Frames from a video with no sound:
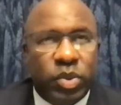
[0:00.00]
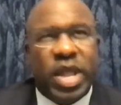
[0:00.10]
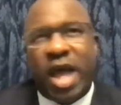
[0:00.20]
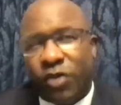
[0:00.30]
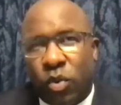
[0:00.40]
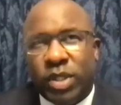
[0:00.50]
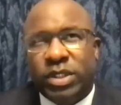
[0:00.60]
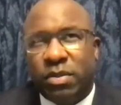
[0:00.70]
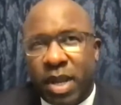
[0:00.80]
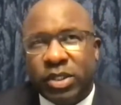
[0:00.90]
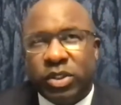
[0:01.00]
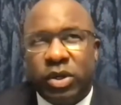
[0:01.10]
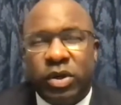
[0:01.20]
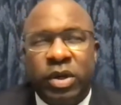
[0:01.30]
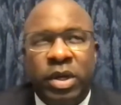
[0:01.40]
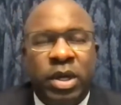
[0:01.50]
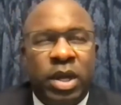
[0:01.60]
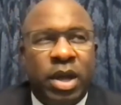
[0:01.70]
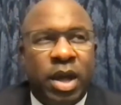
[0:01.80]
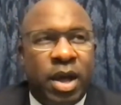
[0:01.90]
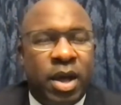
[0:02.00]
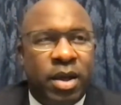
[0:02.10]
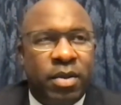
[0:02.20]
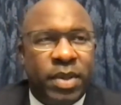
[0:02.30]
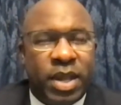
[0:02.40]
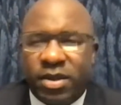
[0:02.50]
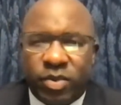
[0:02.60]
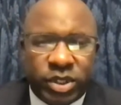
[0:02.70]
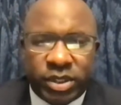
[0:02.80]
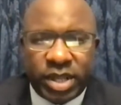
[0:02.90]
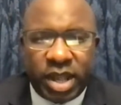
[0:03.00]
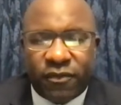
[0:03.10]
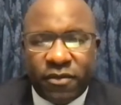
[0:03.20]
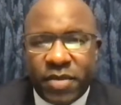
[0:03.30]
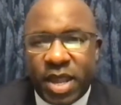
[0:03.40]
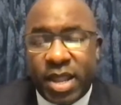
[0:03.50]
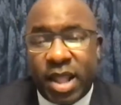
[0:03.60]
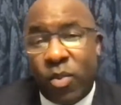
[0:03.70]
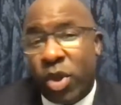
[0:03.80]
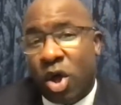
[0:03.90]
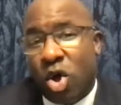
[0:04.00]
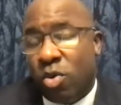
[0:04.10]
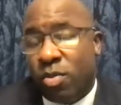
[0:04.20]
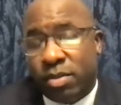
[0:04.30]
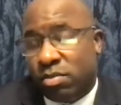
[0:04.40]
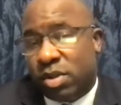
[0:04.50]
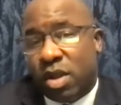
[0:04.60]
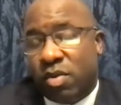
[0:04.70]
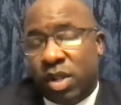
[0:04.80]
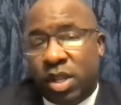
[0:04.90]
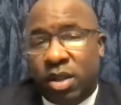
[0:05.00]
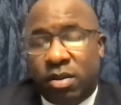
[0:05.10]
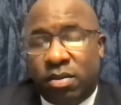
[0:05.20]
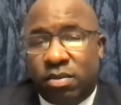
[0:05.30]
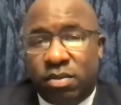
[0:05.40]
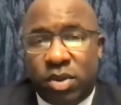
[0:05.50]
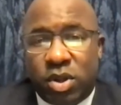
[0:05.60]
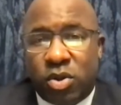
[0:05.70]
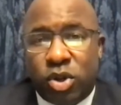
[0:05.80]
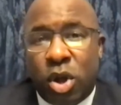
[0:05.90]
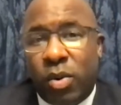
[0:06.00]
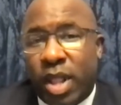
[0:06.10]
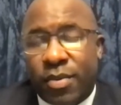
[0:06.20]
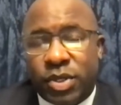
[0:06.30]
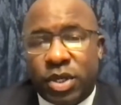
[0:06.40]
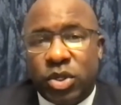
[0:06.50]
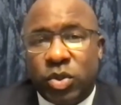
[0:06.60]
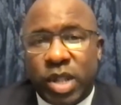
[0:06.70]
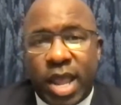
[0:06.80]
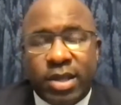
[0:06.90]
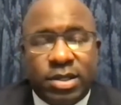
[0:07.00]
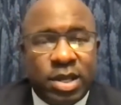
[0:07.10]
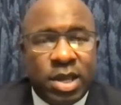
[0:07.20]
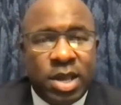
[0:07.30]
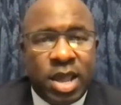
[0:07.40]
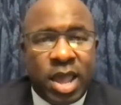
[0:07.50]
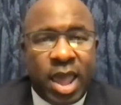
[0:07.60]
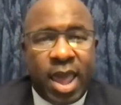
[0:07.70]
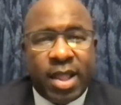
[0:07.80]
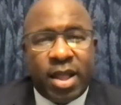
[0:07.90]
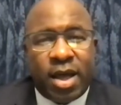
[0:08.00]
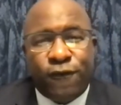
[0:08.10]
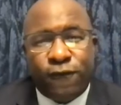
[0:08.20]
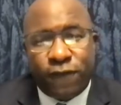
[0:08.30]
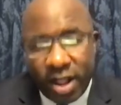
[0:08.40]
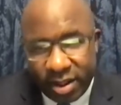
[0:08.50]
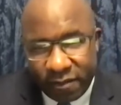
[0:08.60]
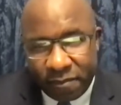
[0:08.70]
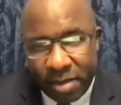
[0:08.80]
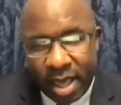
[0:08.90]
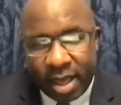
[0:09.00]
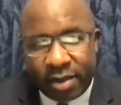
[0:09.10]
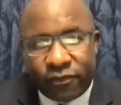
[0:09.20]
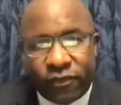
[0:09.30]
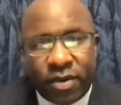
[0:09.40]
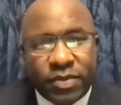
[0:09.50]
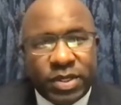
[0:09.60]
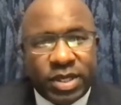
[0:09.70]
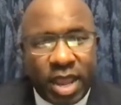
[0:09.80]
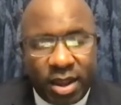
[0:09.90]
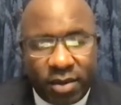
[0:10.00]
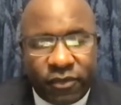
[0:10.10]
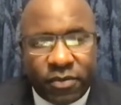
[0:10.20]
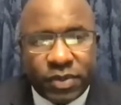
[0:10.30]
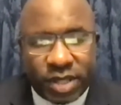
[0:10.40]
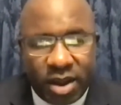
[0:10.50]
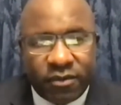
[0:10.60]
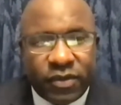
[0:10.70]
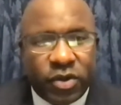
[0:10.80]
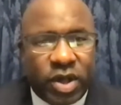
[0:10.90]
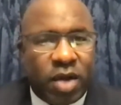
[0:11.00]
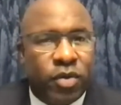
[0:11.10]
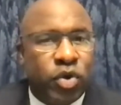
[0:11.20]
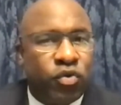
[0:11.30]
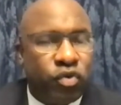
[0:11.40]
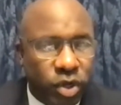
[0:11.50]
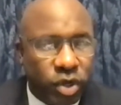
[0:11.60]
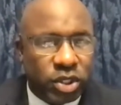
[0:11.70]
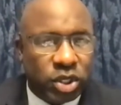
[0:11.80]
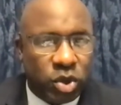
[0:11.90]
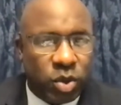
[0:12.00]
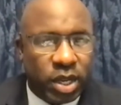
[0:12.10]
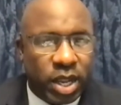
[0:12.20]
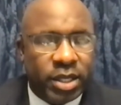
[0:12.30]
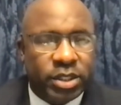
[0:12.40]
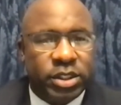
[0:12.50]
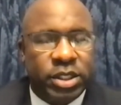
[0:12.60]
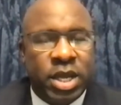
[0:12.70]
after one semester because it was just not for me. And I went home and didn't really, you know what I was going to do next. And a friend of mine from Sayreville got recruited to UNH.